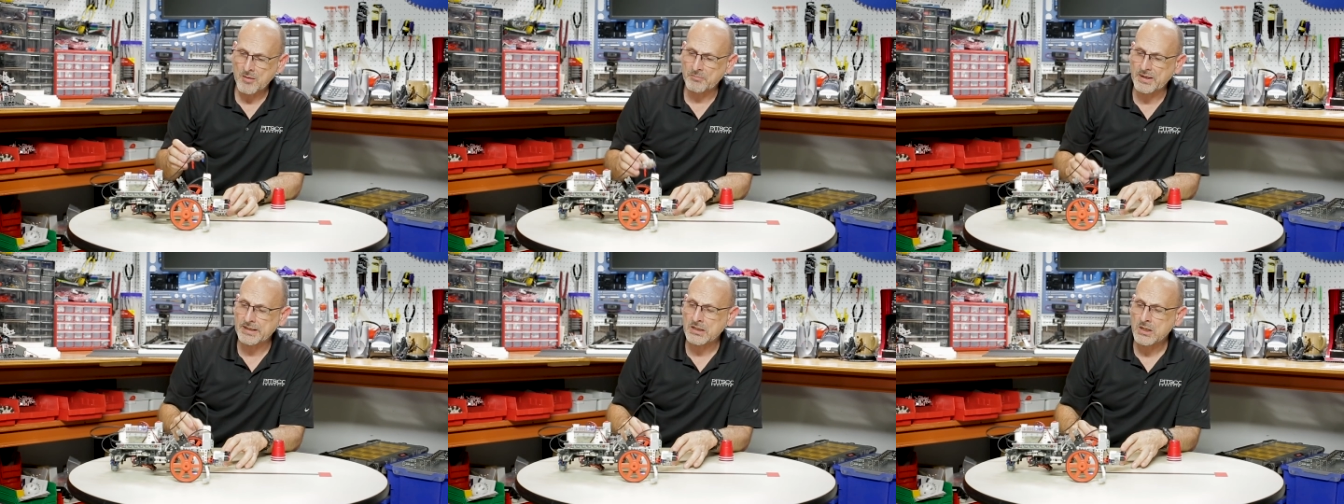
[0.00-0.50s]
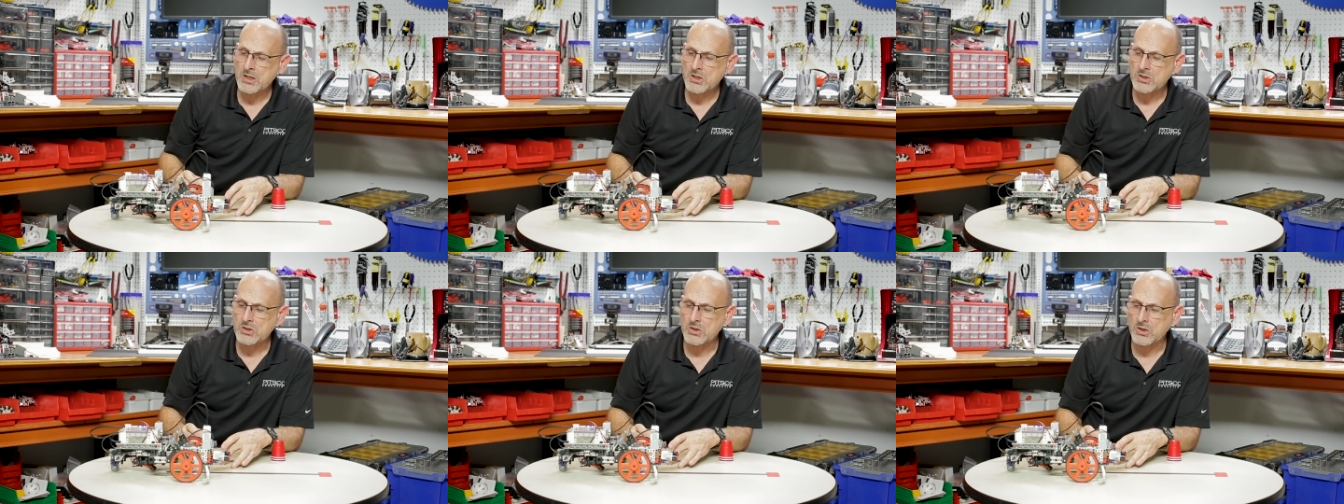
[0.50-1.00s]
But
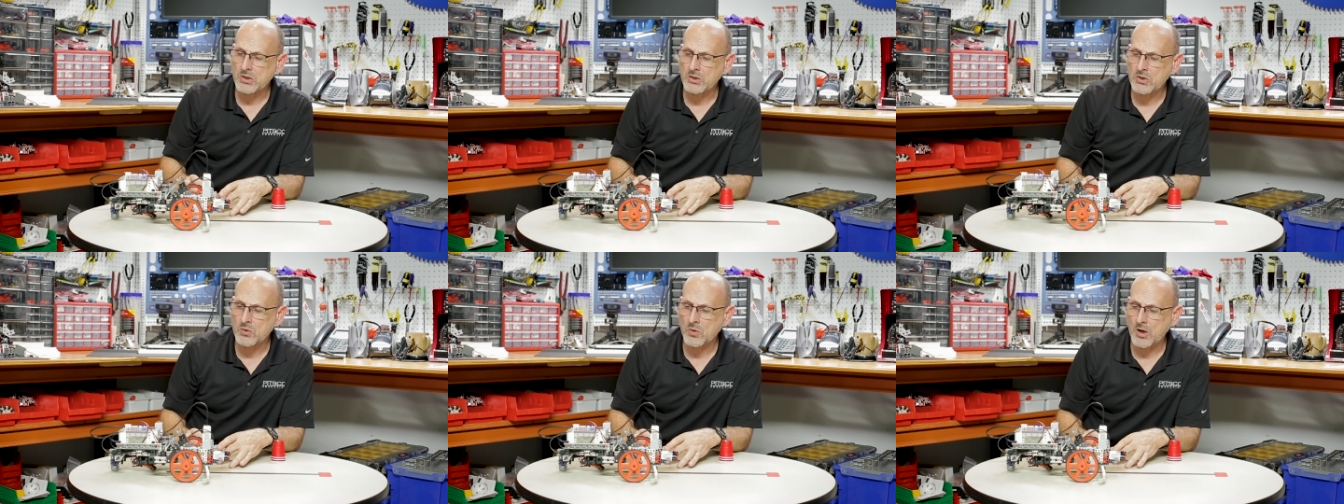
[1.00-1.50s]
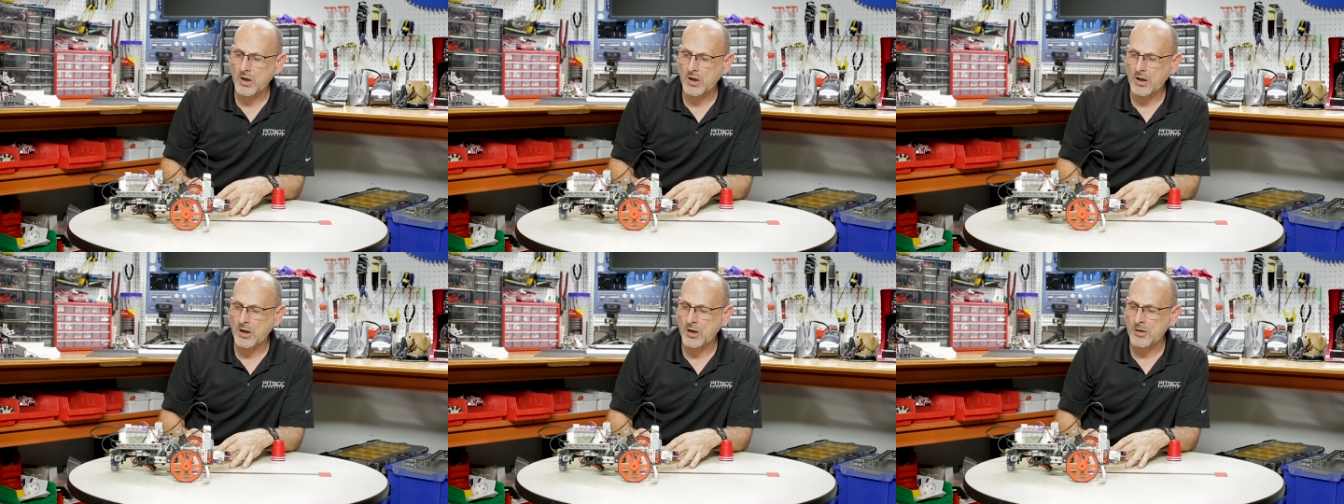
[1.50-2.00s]
you
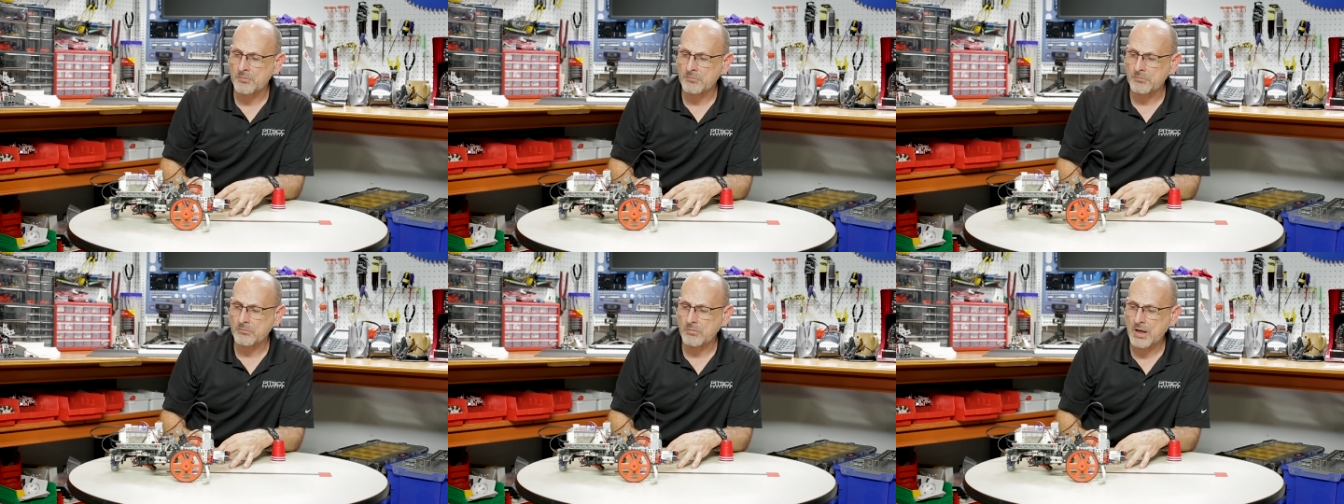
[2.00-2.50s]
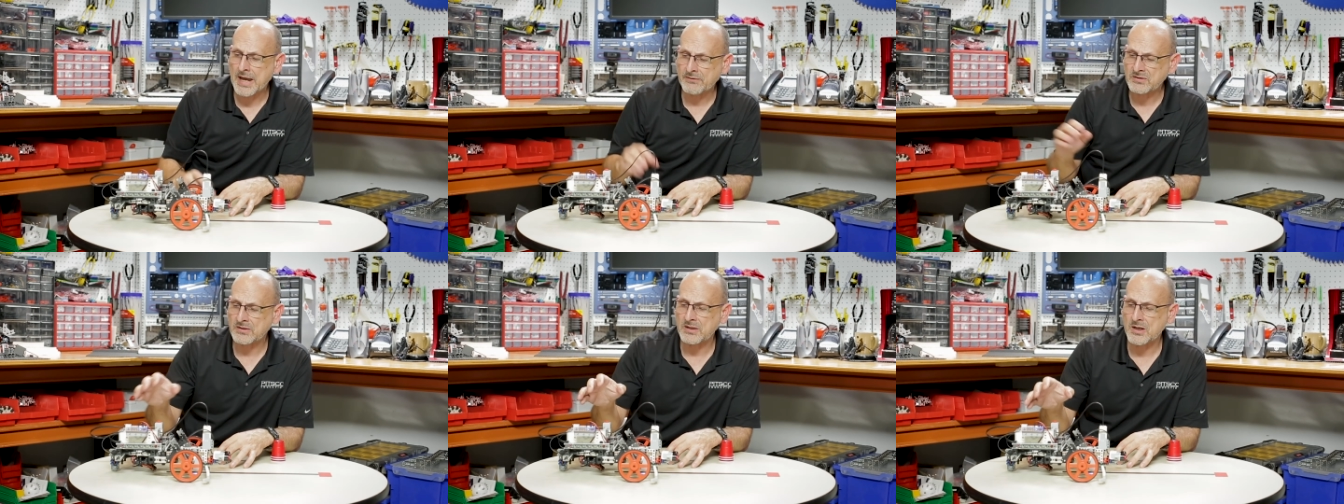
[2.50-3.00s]
have
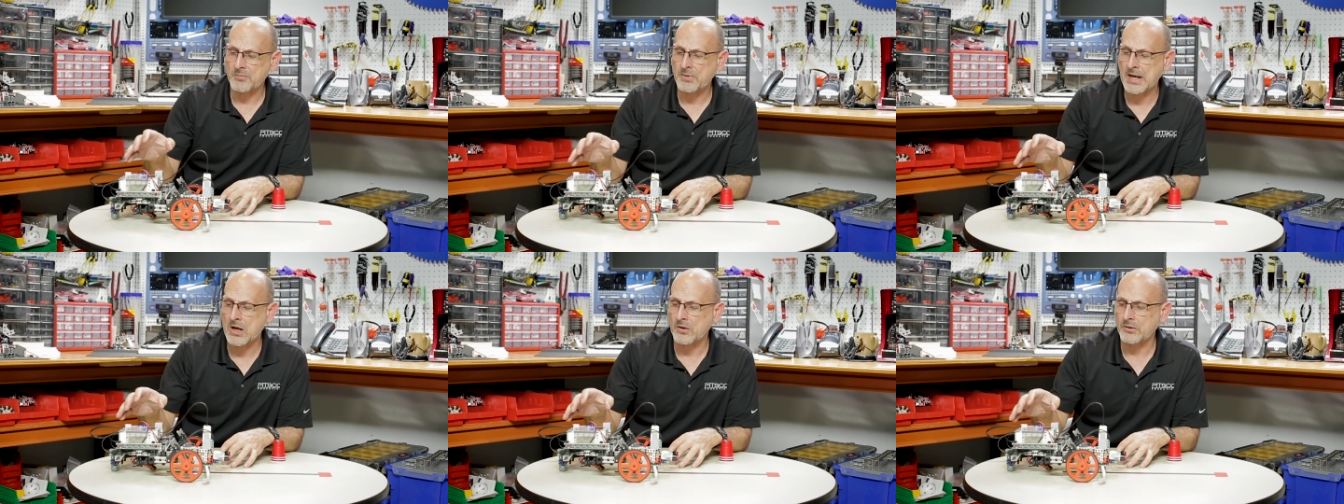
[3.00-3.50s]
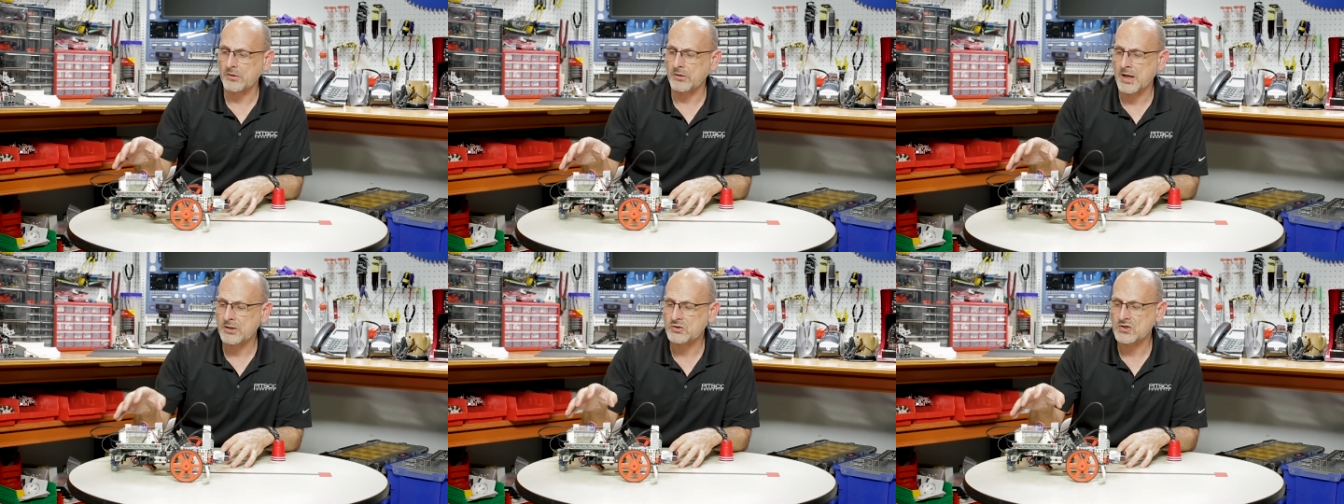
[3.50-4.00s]
to think about
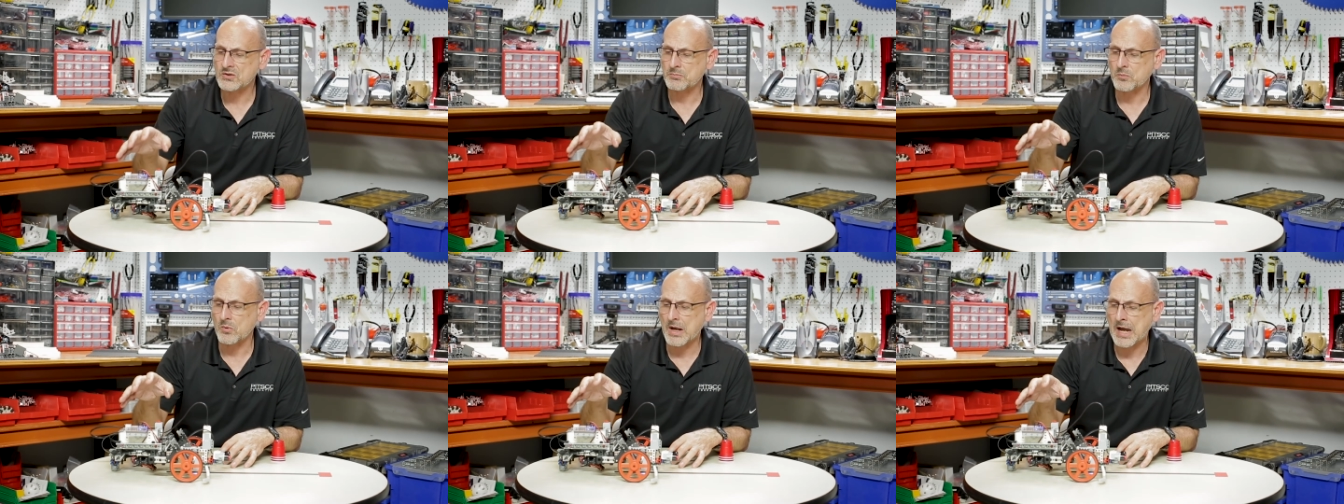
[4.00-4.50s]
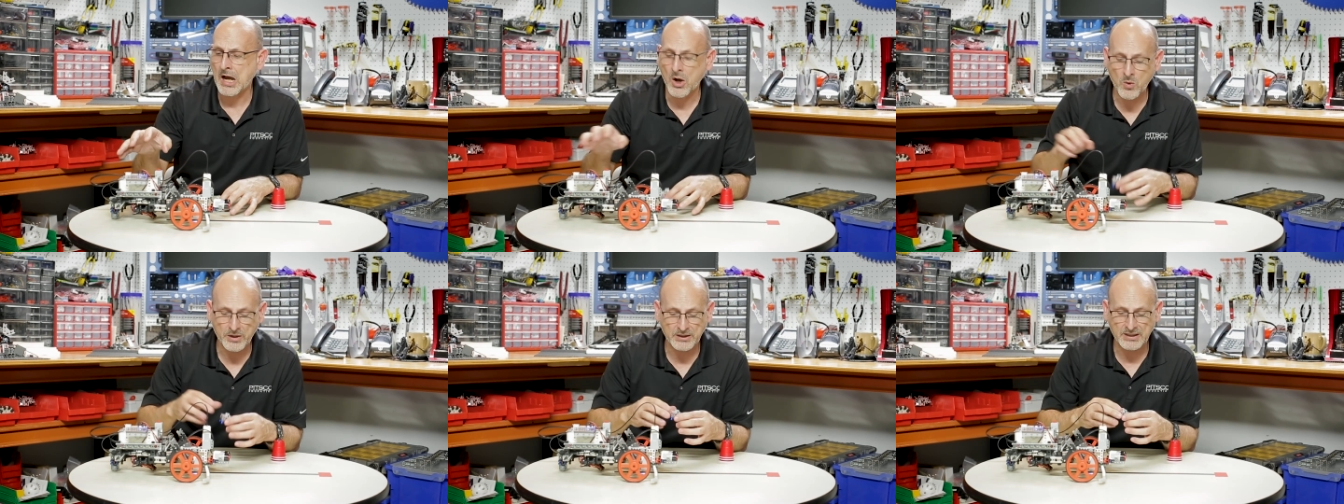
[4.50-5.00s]
not just
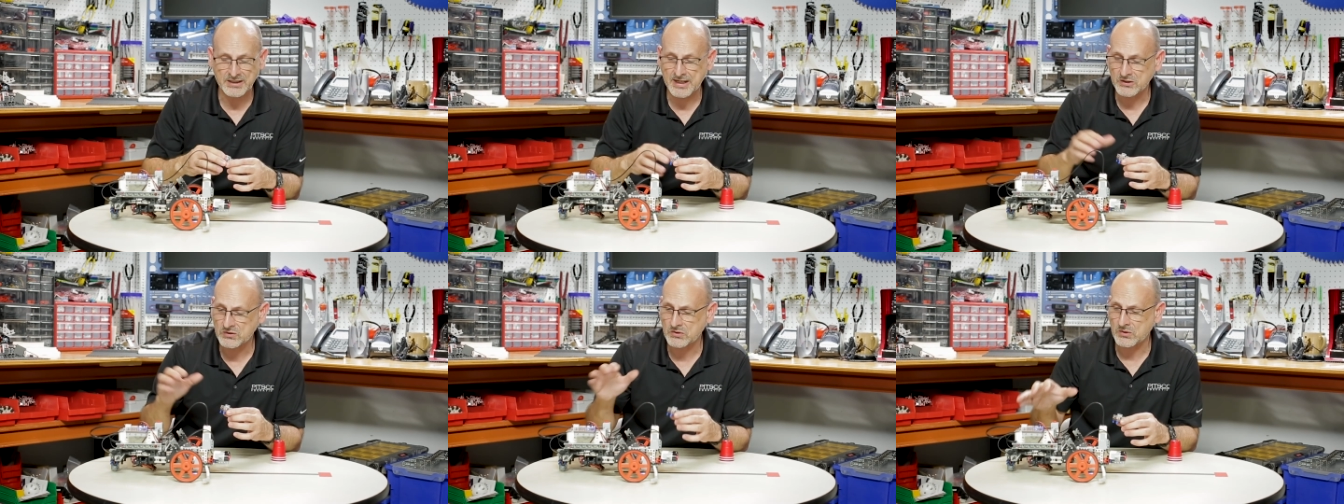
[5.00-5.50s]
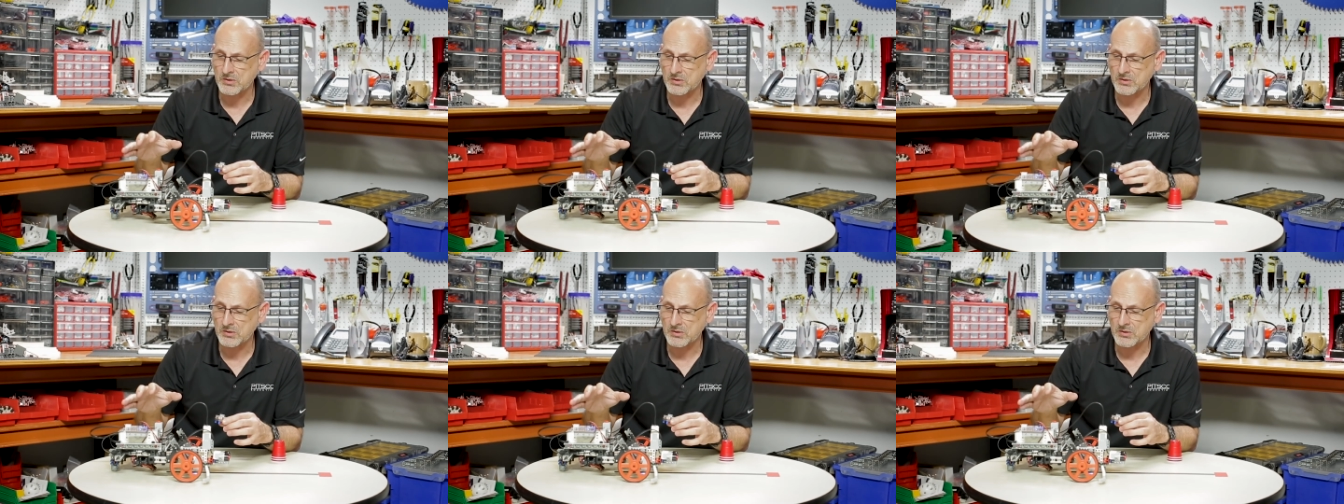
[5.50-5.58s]
how it connects to